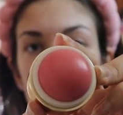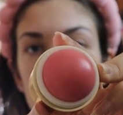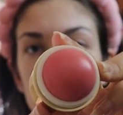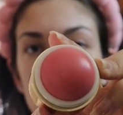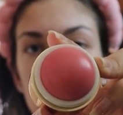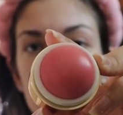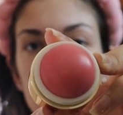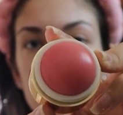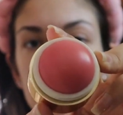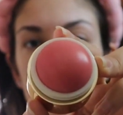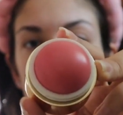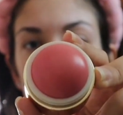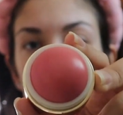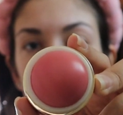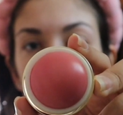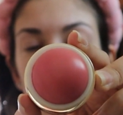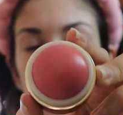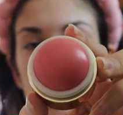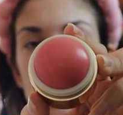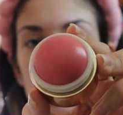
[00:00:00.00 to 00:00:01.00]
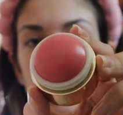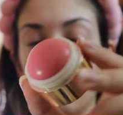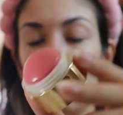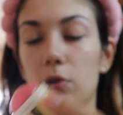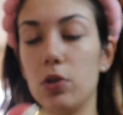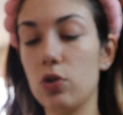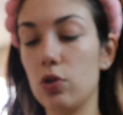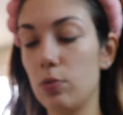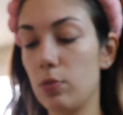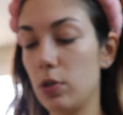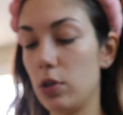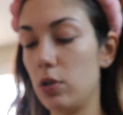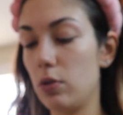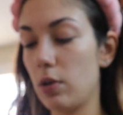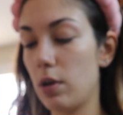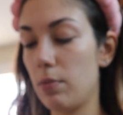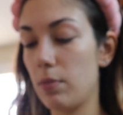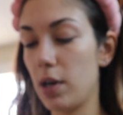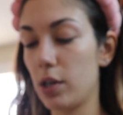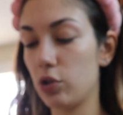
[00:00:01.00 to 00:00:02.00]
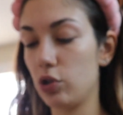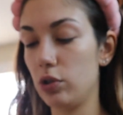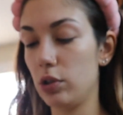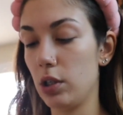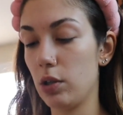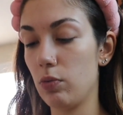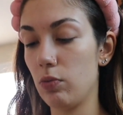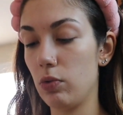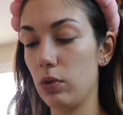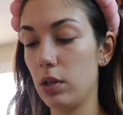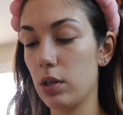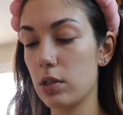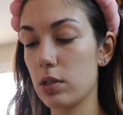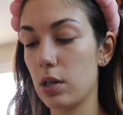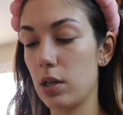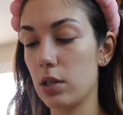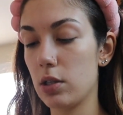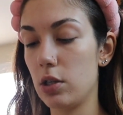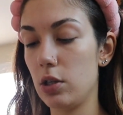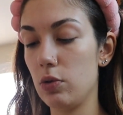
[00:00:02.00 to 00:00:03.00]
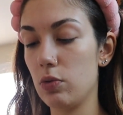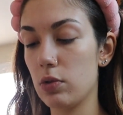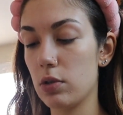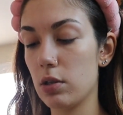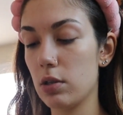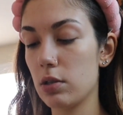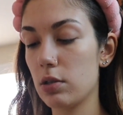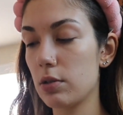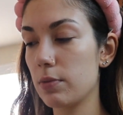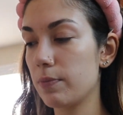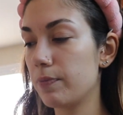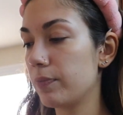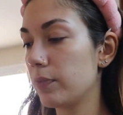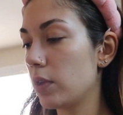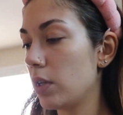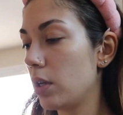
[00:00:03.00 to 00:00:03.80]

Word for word: Yeah, this is gonna be super cute. I'm actually like really excited to use this.